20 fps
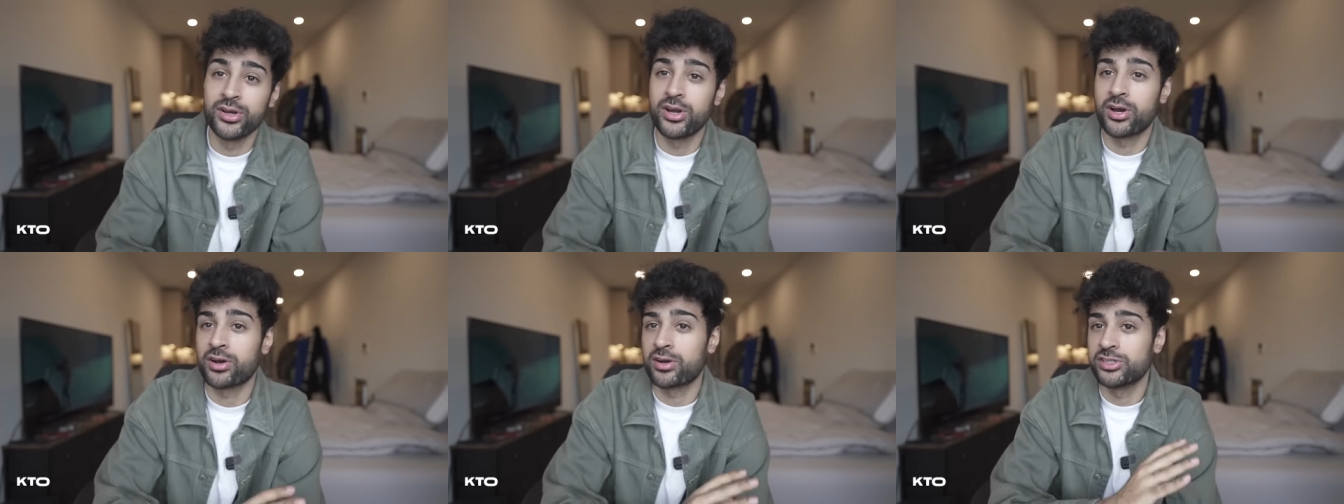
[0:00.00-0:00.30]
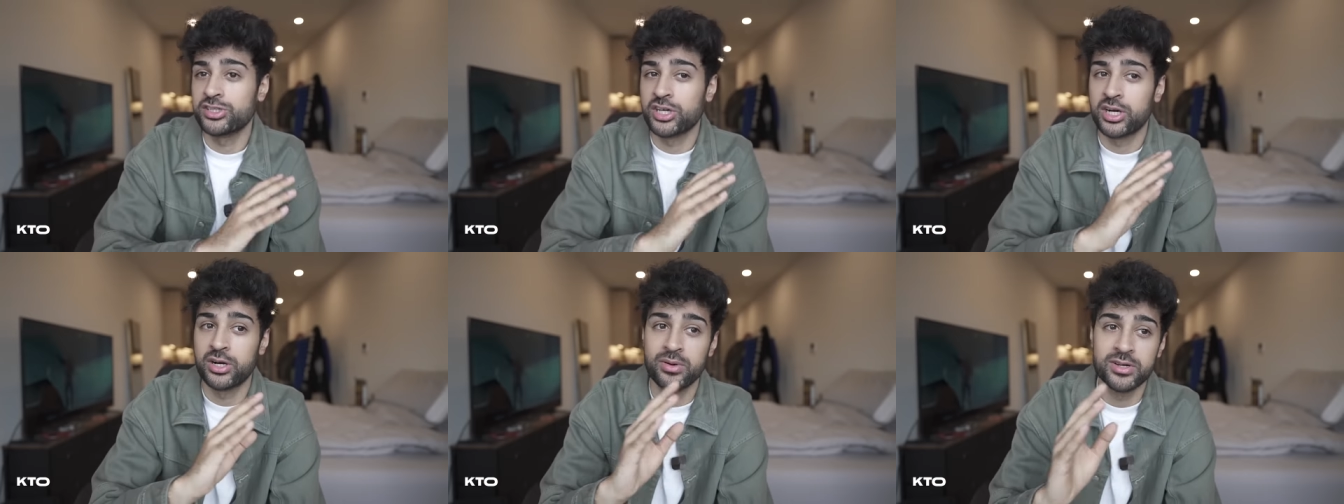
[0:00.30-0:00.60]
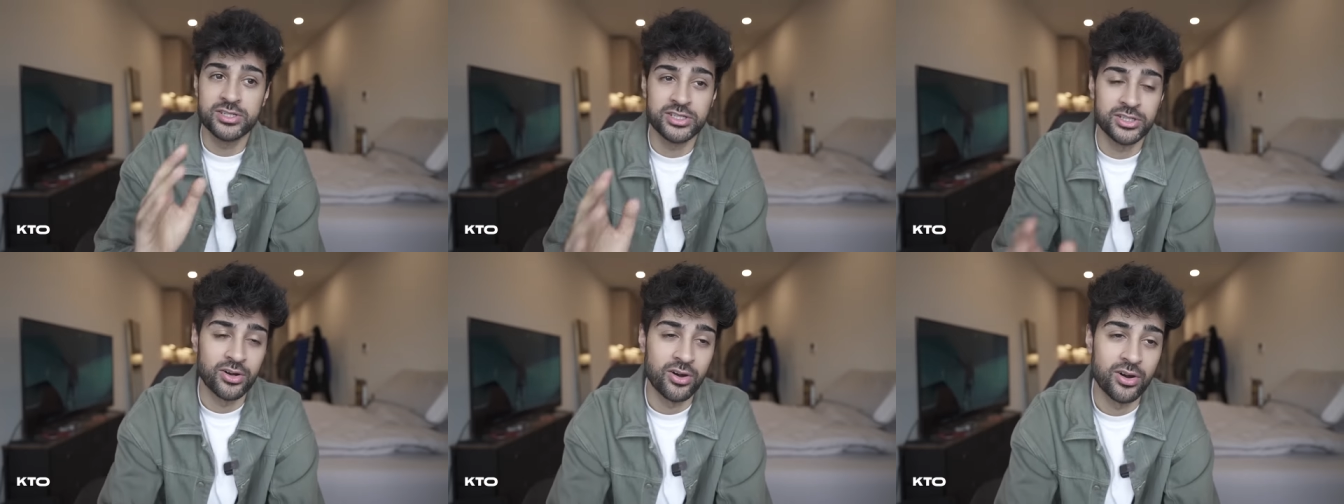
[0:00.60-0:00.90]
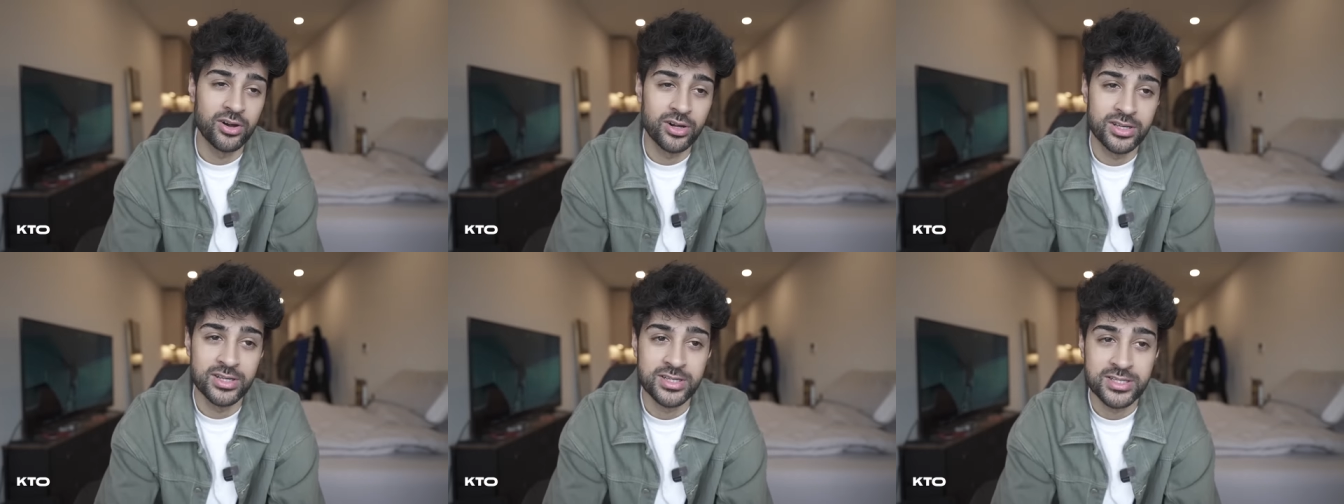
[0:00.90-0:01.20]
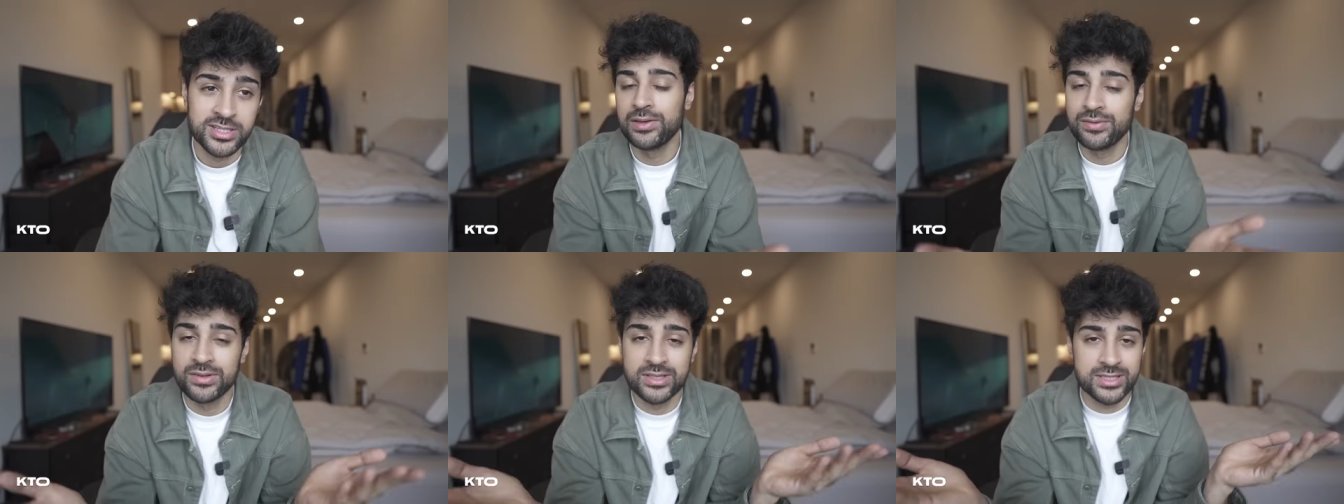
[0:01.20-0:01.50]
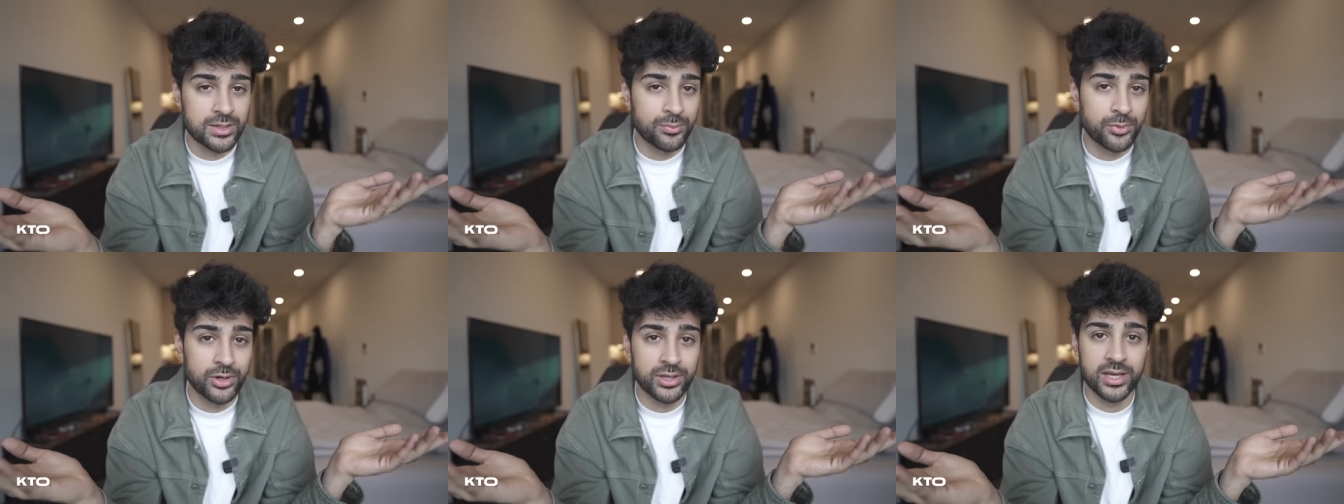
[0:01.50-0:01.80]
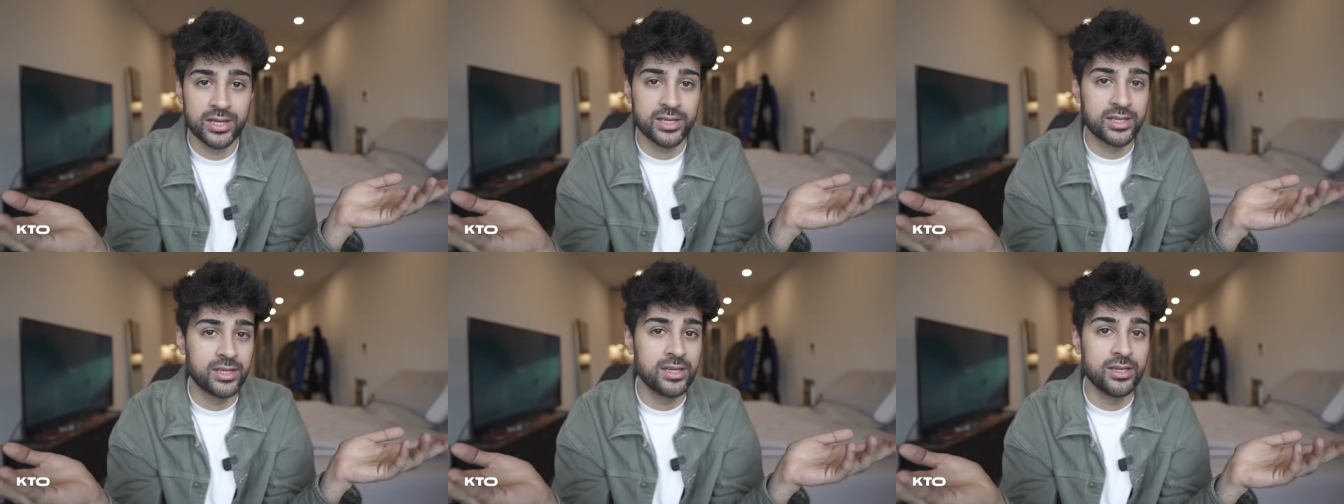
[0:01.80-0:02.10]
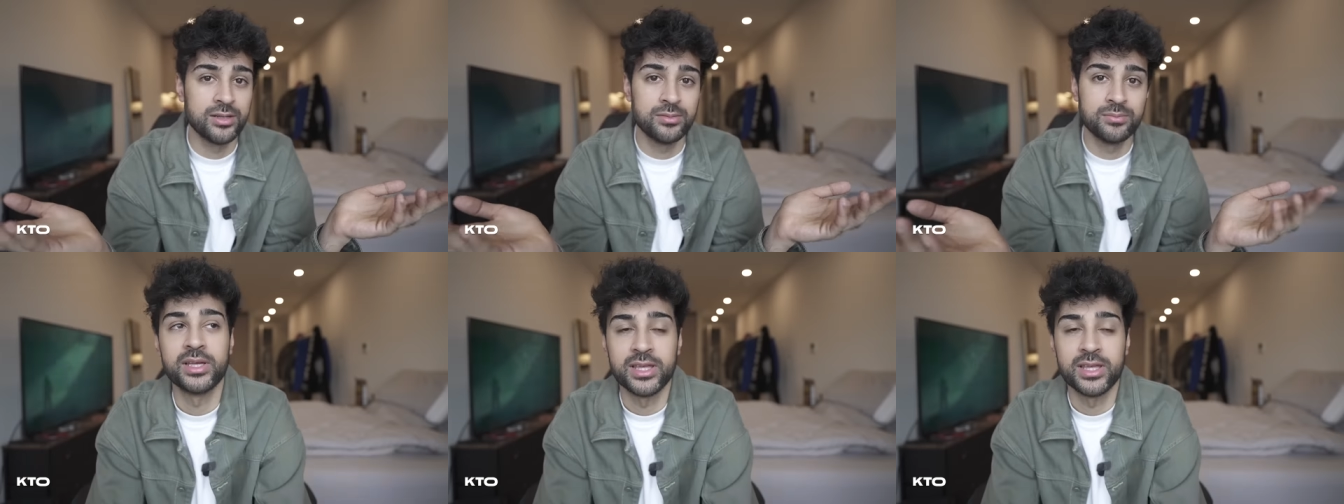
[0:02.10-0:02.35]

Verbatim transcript: younger generation artist, even someone like Yeat.